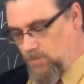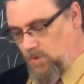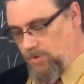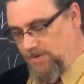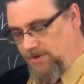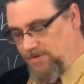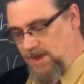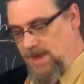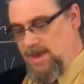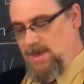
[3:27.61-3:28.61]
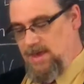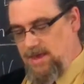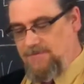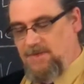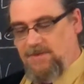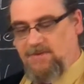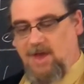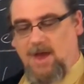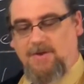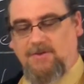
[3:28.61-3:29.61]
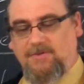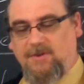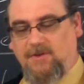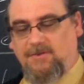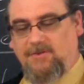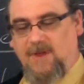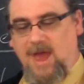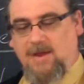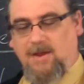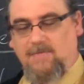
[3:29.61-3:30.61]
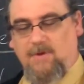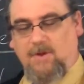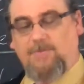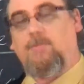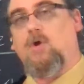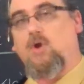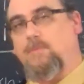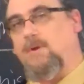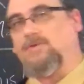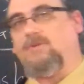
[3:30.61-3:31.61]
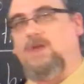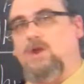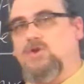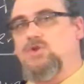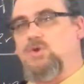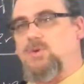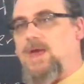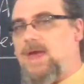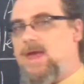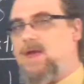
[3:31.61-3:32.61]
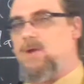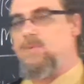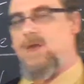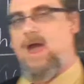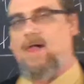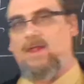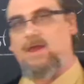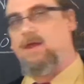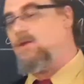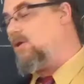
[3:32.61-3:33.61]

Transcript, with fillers: So he says, if this consciousness does not convert its purpose into a reality, and